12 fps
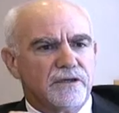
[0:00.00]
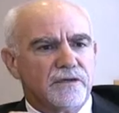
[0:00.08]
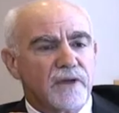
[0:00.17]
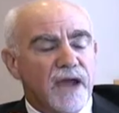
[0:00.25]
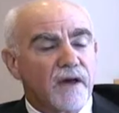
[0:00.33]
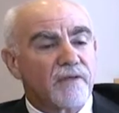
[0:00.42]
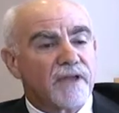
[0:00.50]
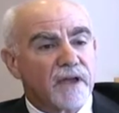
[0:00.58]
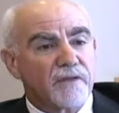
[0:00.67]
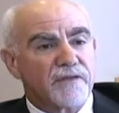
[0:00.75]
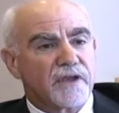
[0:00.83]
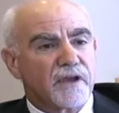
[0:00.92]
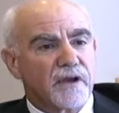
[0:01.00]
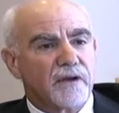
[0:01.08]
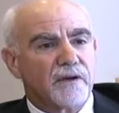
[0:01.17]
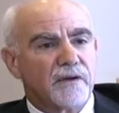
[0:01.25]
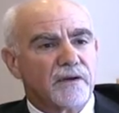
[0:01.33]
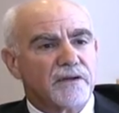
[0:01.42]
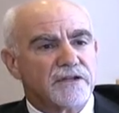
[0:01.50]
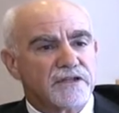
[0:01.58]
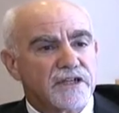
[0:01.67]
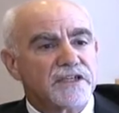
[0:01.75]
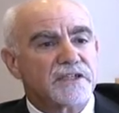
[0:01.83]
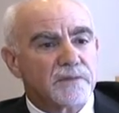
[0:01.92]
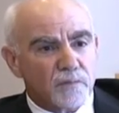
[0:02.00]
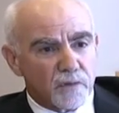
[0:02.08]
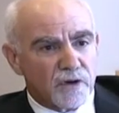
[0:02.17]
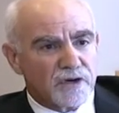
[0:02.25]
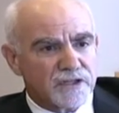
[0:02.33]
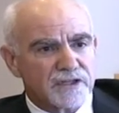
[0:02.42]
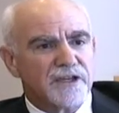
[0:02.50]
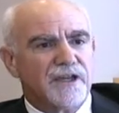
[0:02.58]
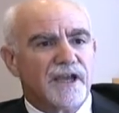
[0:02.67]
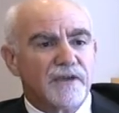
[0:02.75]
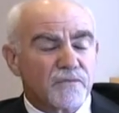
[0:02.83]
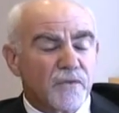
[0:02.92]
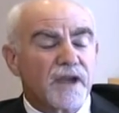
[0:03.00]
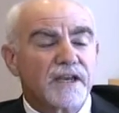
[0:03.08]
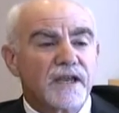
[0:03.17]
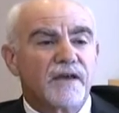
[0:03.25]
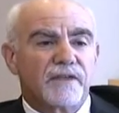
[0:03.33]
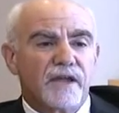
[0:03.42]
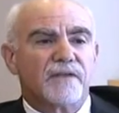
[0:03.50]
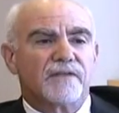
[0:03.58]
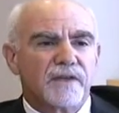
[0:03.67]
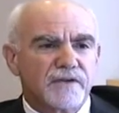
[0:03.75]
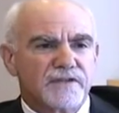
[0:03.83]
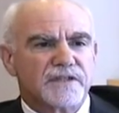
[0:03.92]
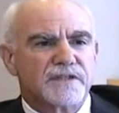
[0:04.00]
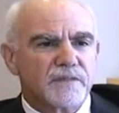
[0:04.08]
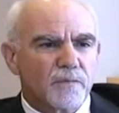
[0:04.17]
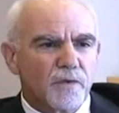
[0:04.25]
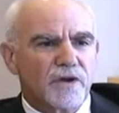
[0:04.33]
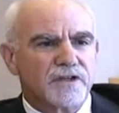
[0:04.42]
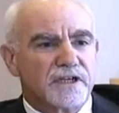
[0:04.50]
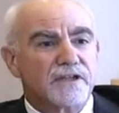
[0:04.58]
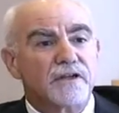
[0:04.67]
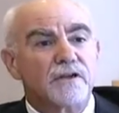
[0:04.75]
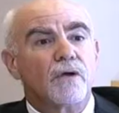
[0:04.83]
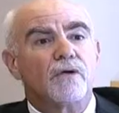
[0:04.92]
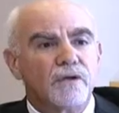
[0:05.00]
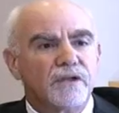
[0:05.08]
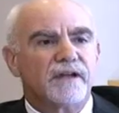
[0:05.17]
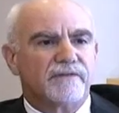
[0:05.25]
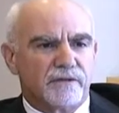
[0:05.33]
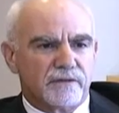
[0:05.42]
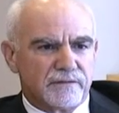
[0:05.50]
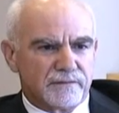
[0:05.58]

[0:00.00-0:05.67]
to how the healthcare system works, and right now the healthcare system works at the local level.